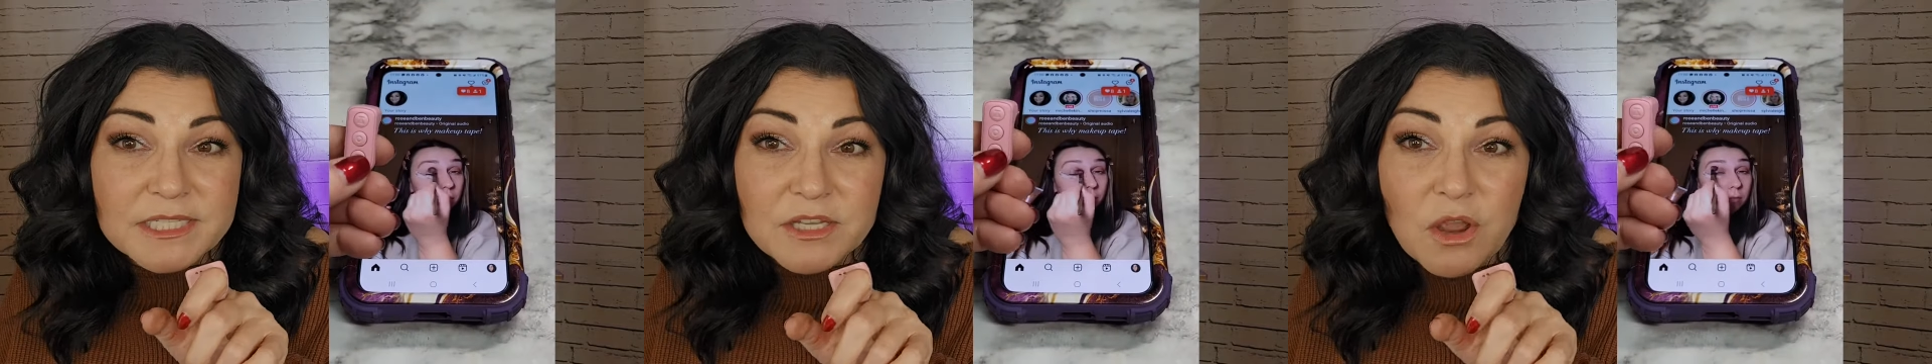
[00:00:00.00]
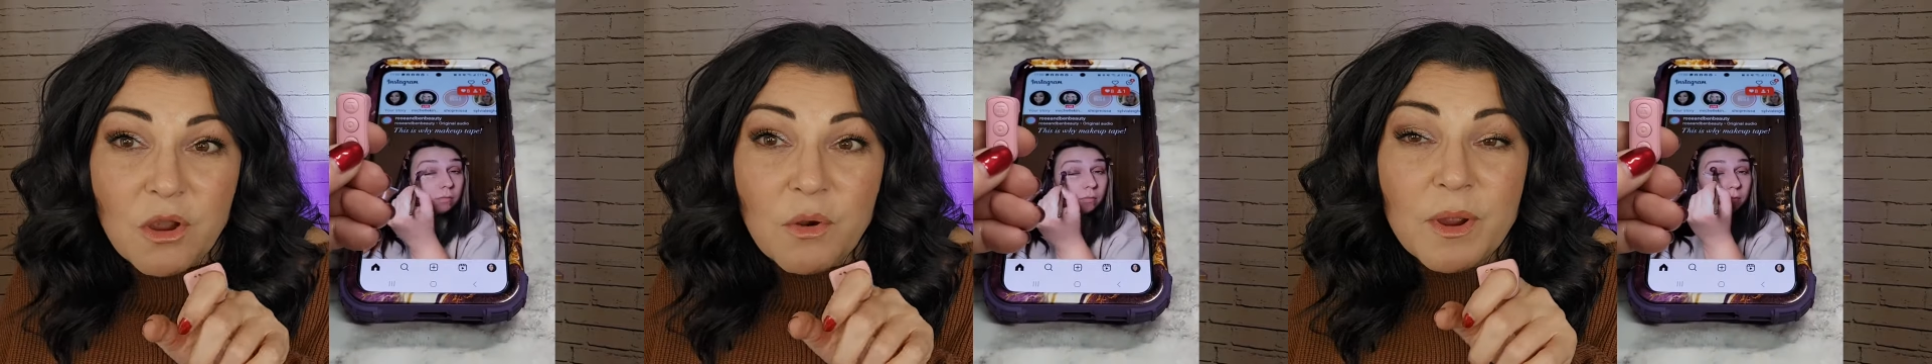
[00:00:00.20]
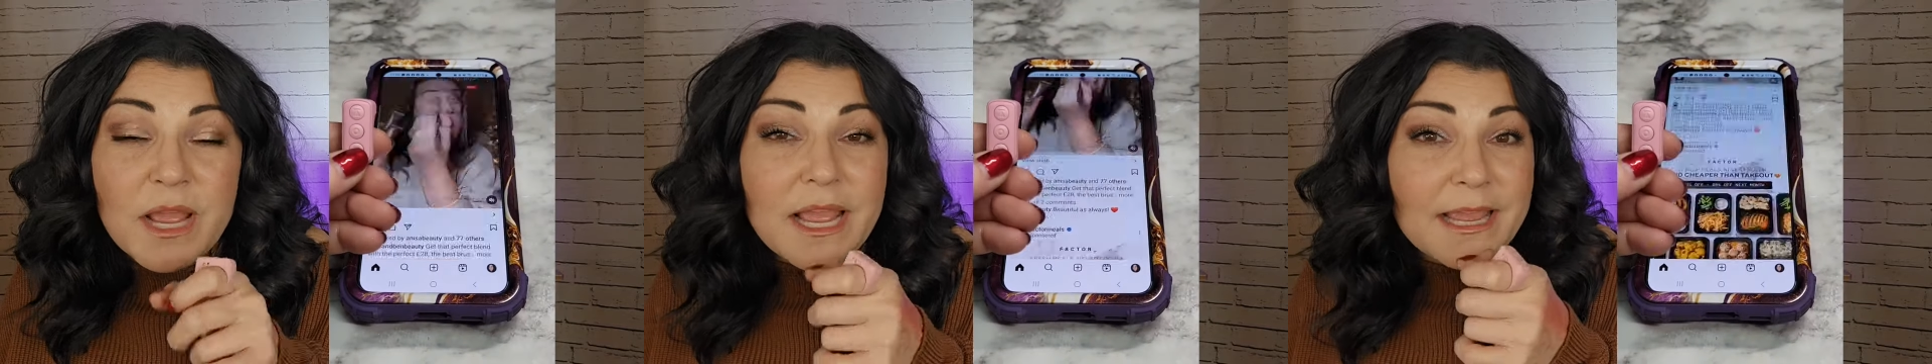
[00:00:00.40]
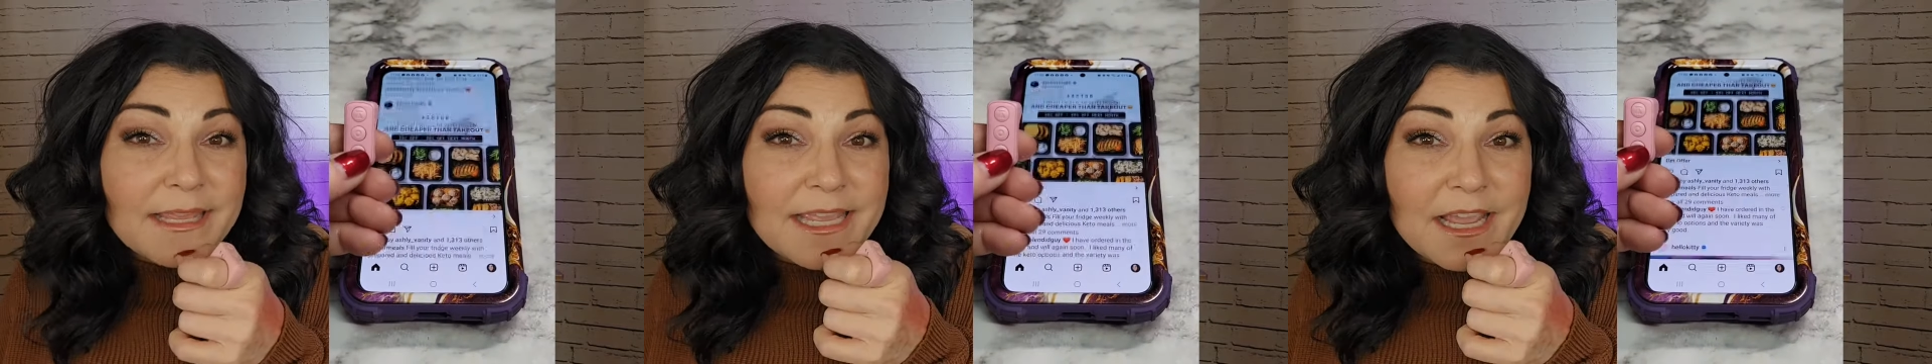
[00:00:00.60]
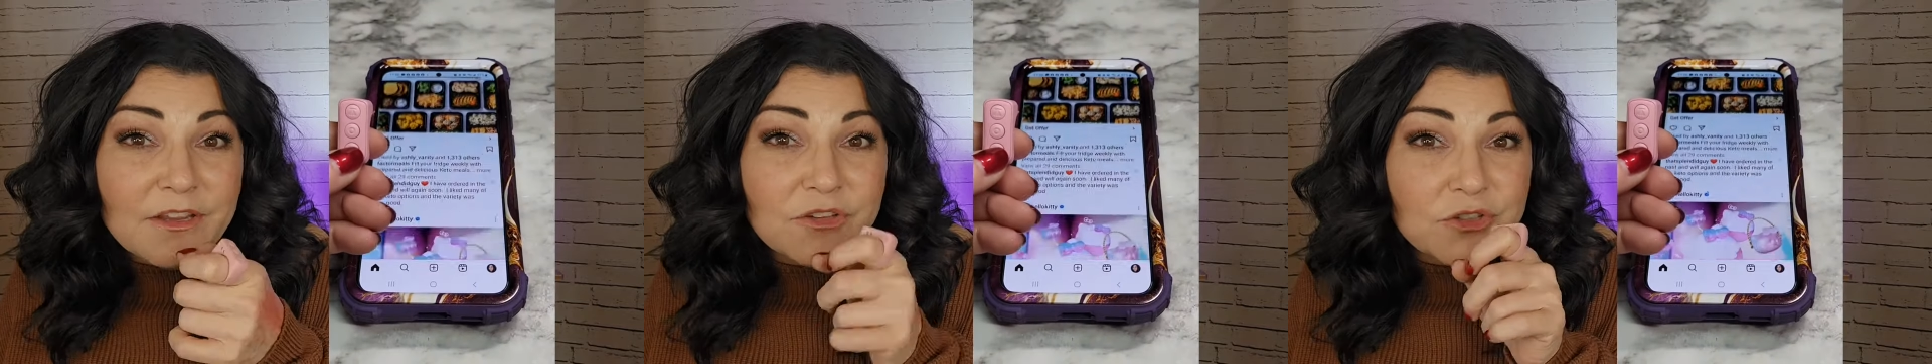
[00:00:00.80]
So
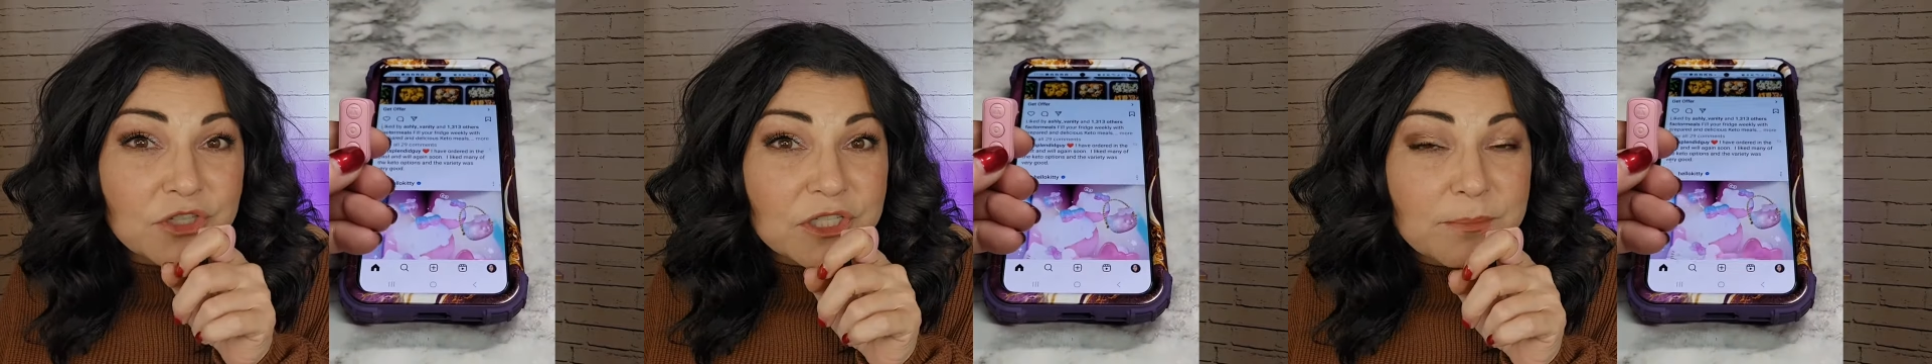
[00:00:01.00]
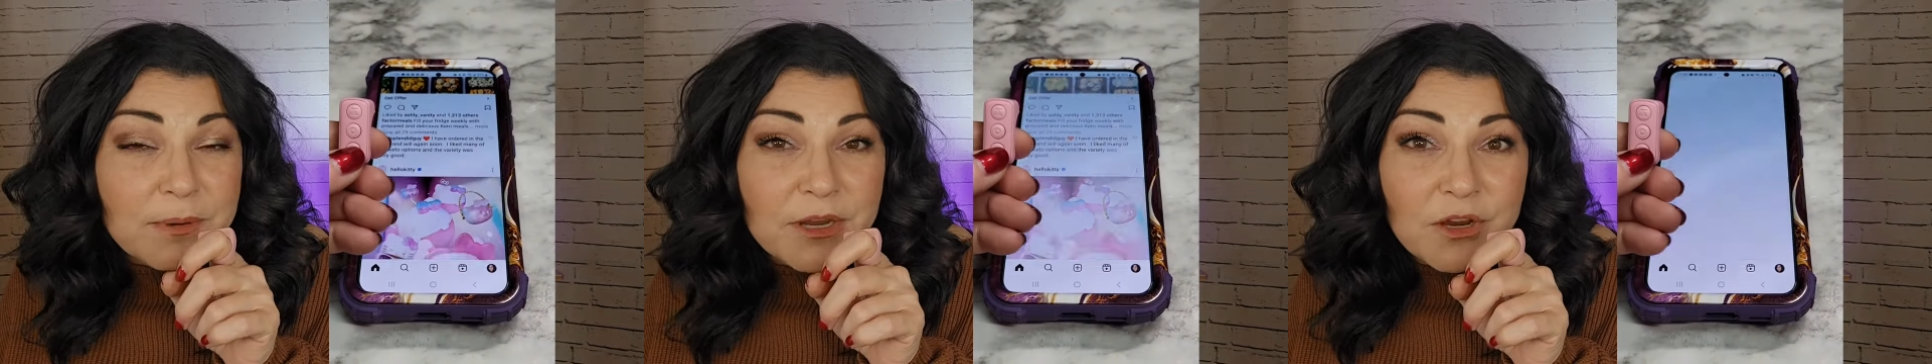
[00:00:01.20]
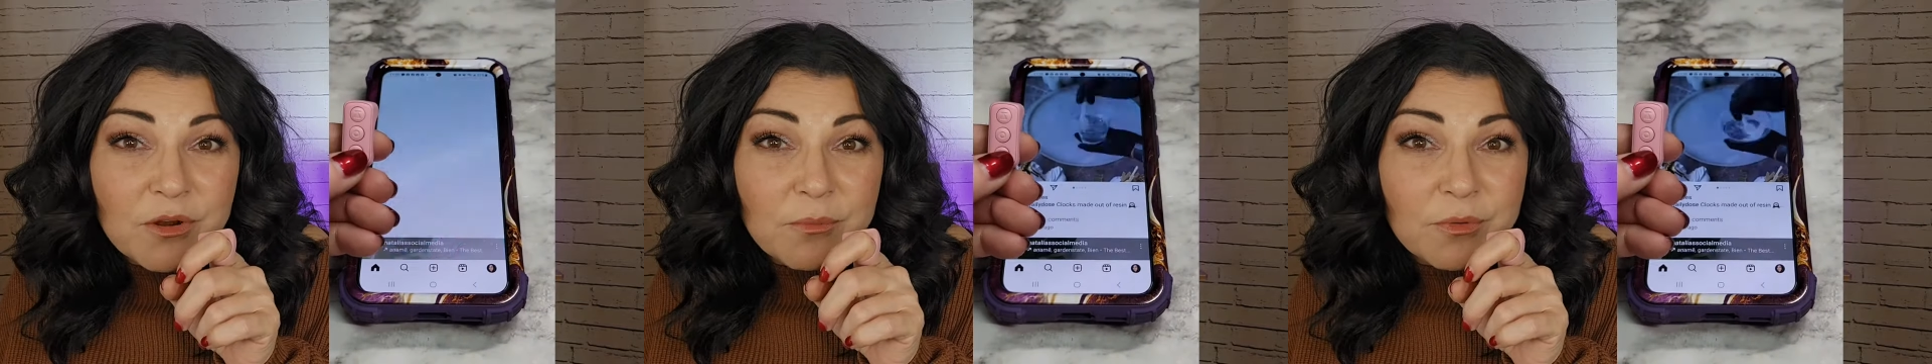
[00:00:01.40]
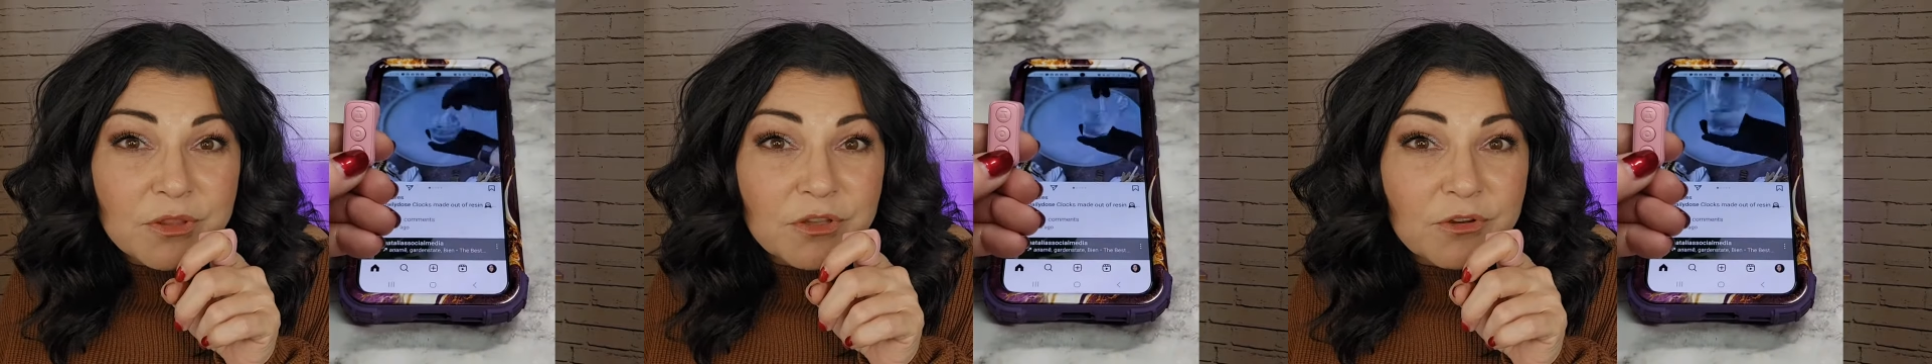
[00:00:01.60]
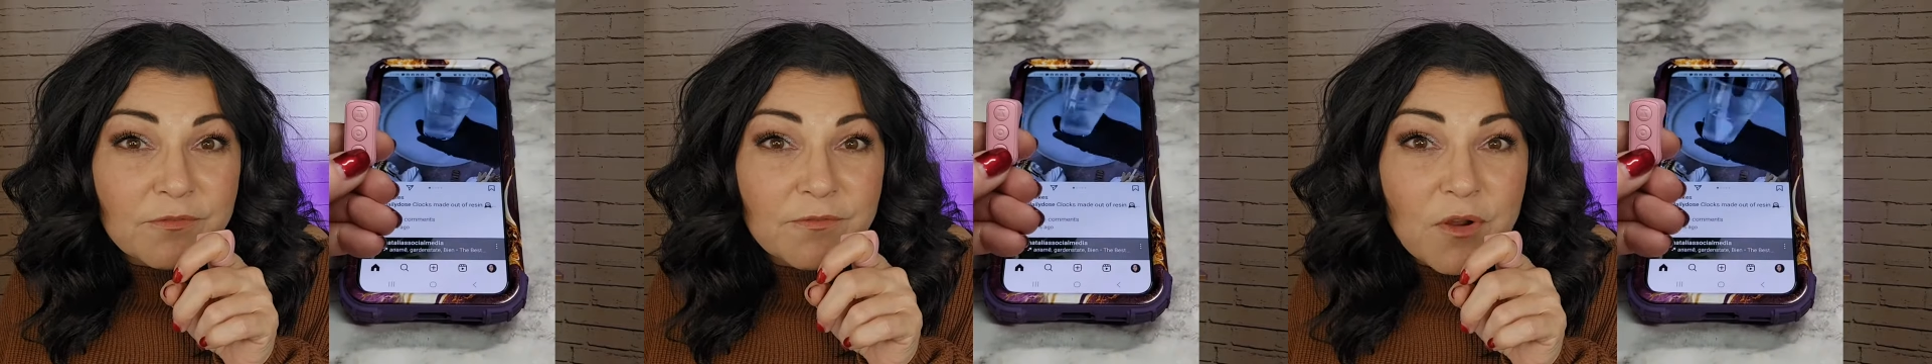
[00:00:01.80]
yeah, you just pair it with
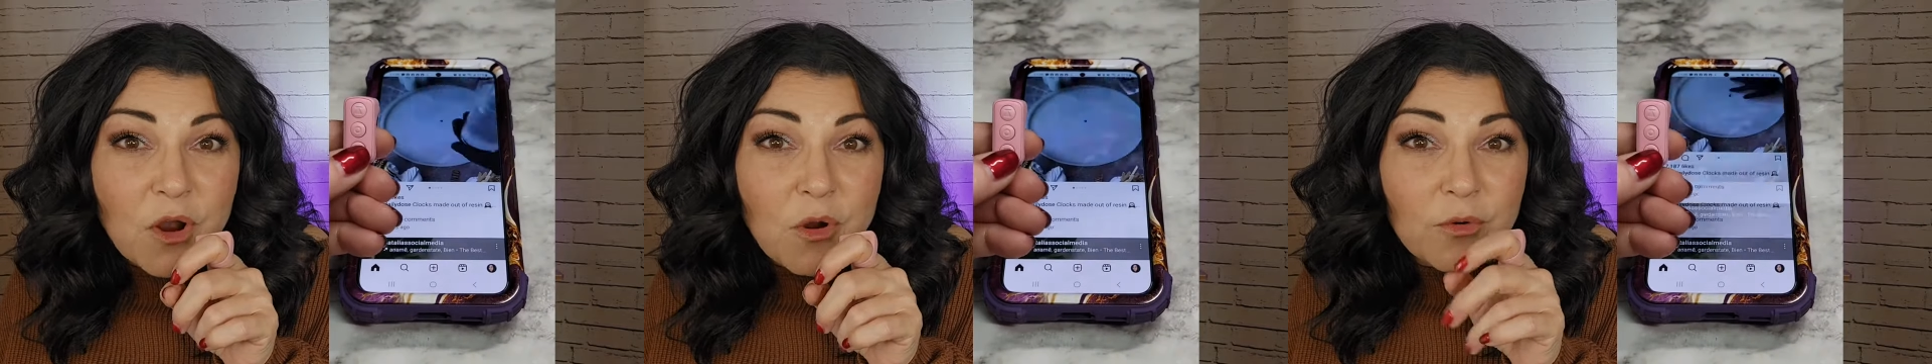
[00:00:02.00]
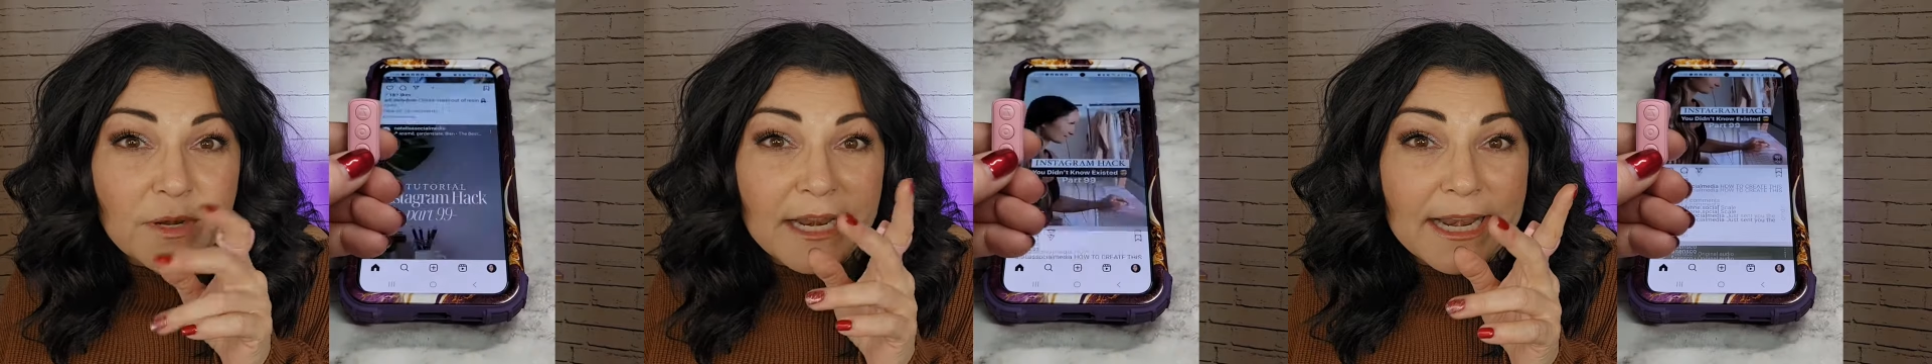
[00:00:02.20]
your phone.